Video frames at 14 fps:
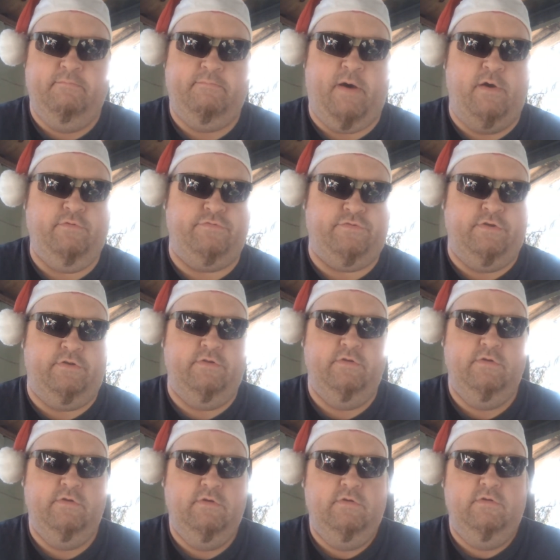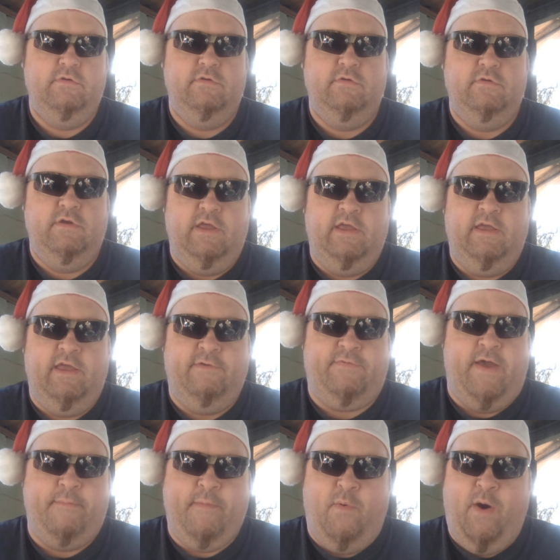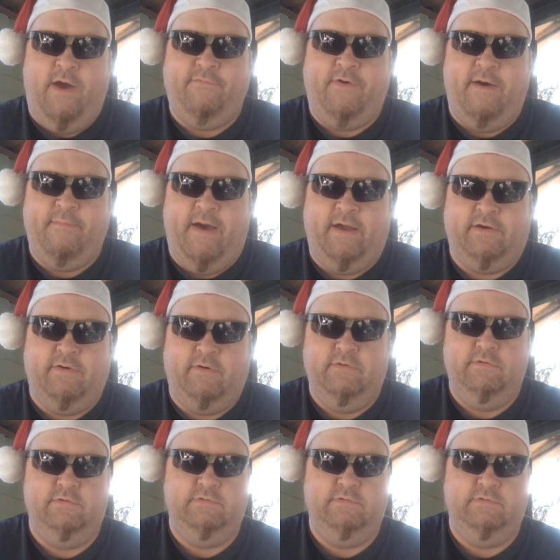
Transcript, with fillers: posted if I have my Wi-Fi back on.